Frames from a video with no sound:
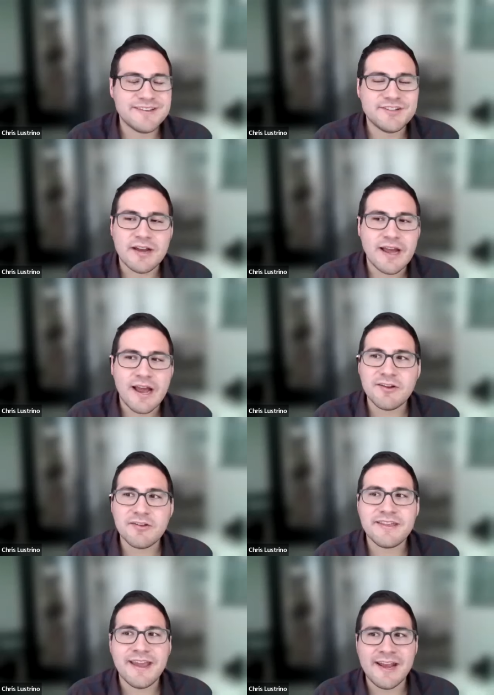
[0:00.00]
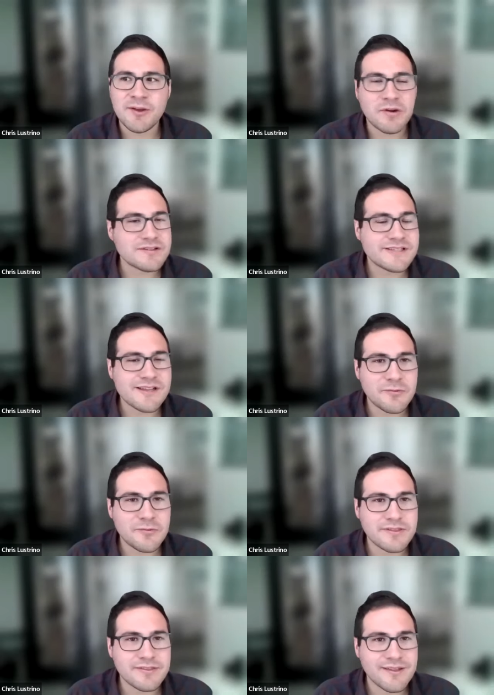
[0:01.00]
with you jonny i don't think anyone is stuck
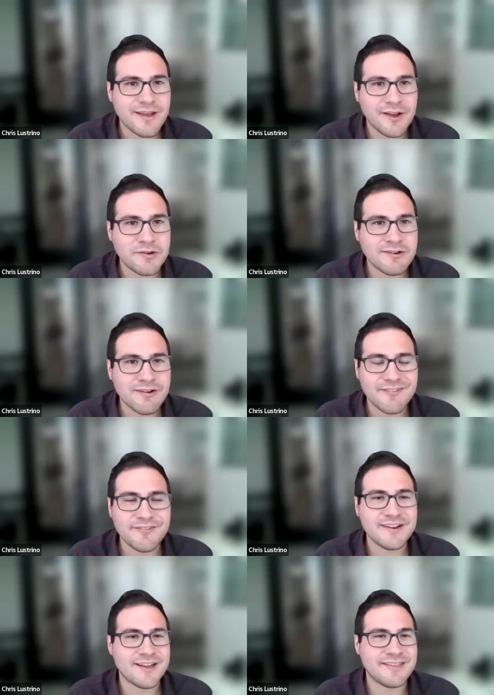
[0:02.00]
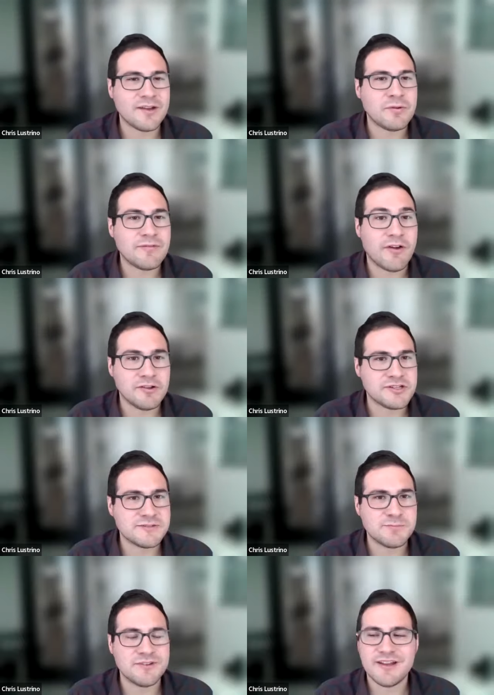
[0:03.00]
with equity crowdfunding i think we've all
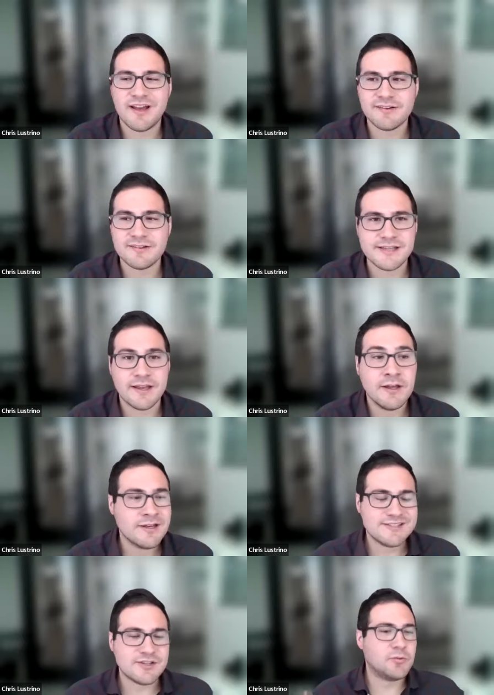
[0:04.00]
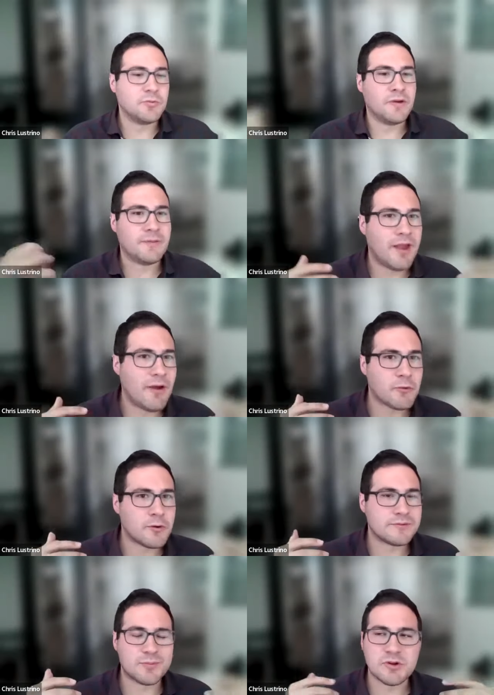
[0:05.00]
just moved to either set so when the
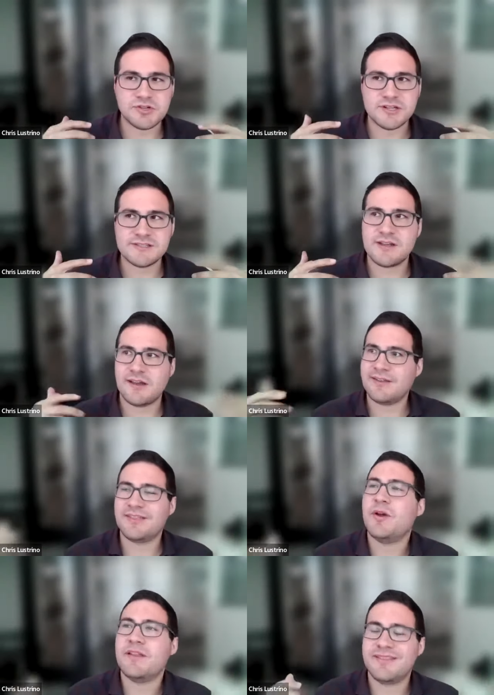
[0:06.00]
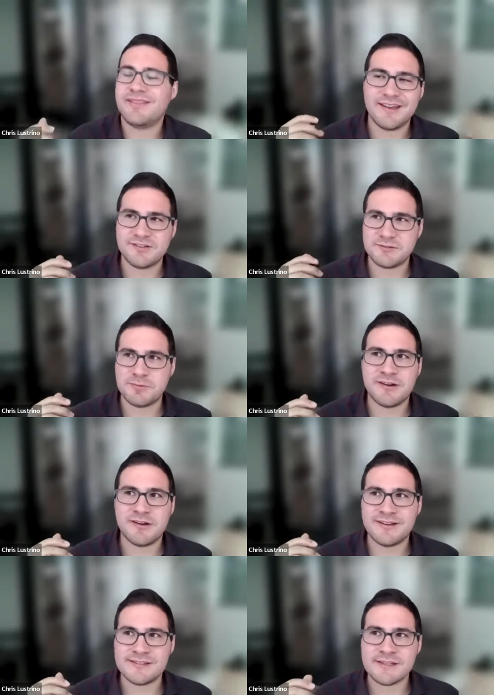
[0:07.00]
platforms approach us i think the way that they just put
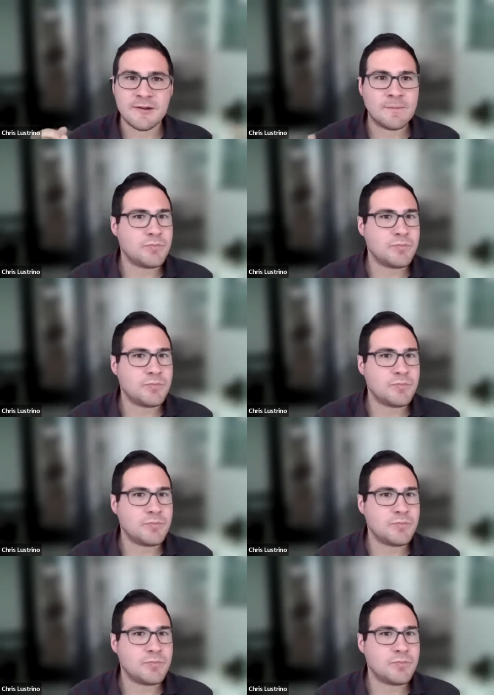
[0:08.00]
it is